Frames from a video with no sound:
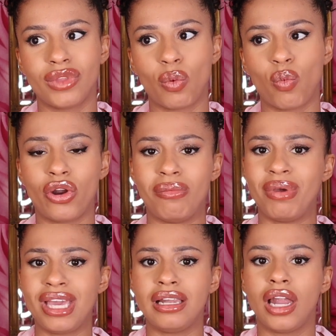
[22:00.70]
want to
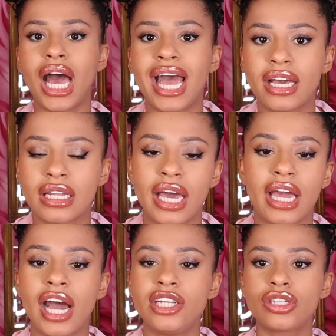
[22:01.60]
be like
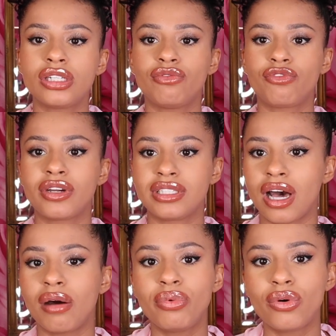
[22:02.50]
I don't, for
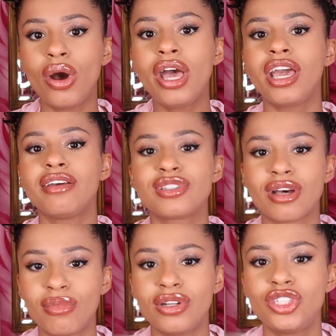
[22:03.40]
example, if
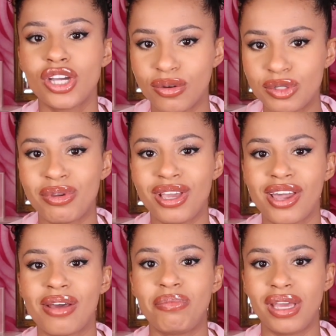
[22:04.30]
someone tells me
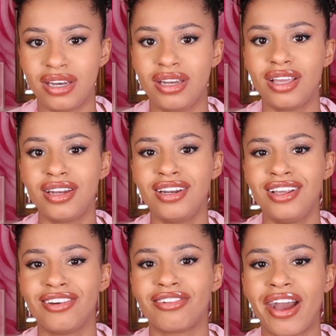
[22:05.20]
an
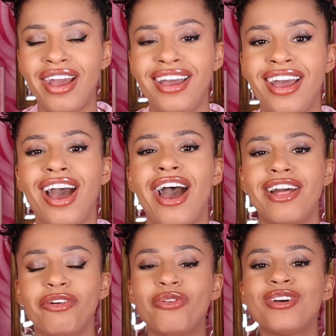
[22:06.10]
opinion, right,
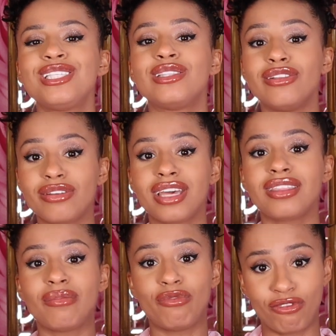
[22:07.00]
I always look
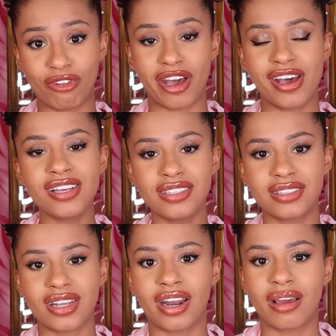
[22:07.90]
at them
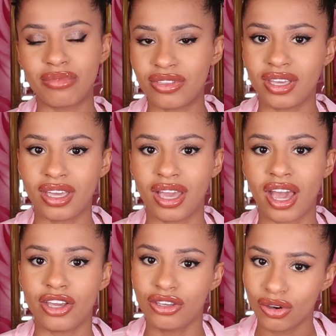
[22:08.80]
first and I'm
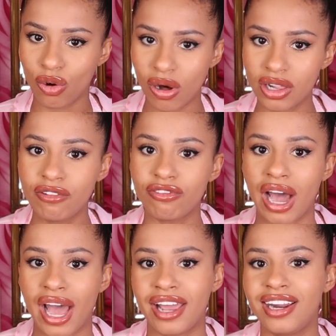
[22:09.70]
thinking, are you
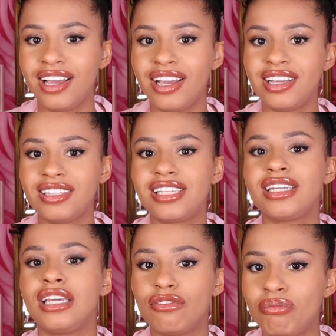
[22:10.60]
qualified to
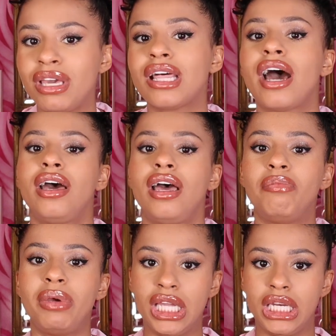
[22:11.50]
give me that
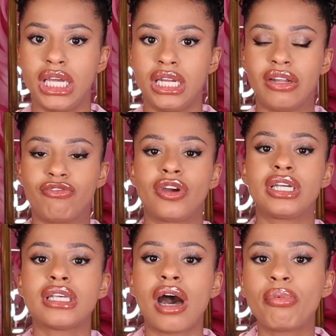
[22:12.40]
opinion? For
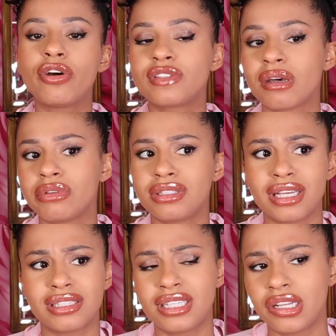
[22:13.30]
example, if someone
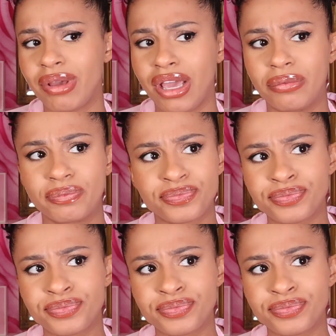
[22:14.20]
says to me,